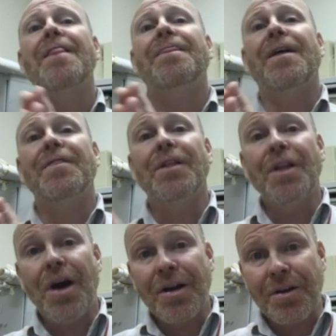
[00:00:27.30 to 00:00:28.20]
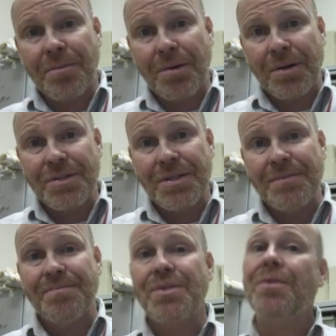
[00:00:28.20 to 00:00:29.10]
than the longer
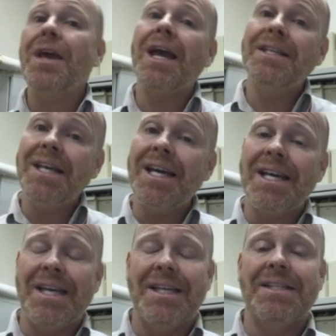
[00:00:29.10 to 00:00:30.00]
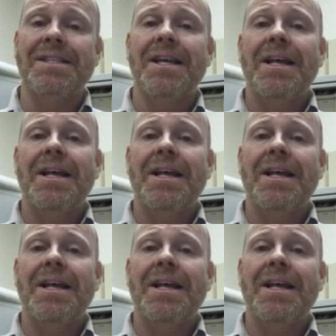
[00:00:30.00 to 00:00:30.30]
person. So the idea is